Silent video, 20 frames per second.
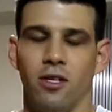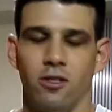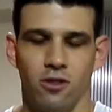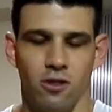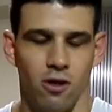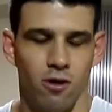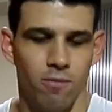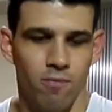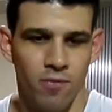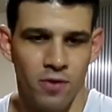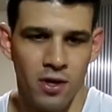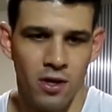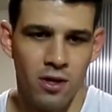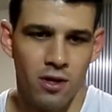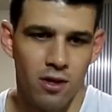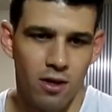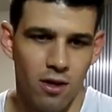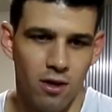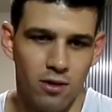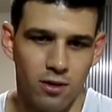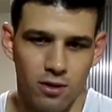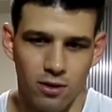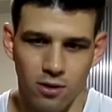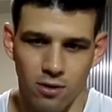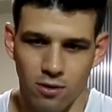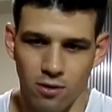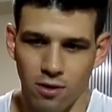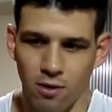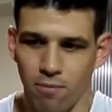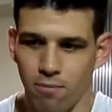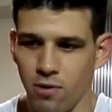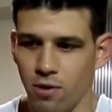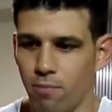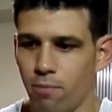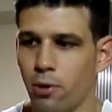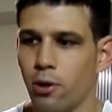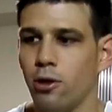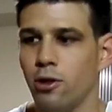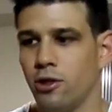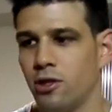So, the
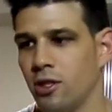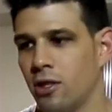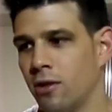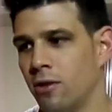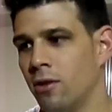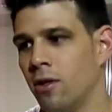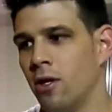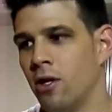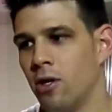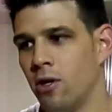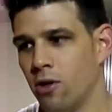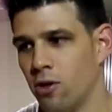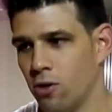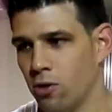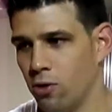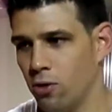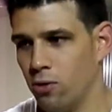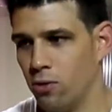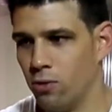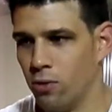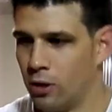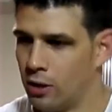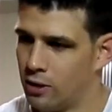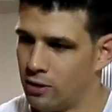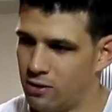person who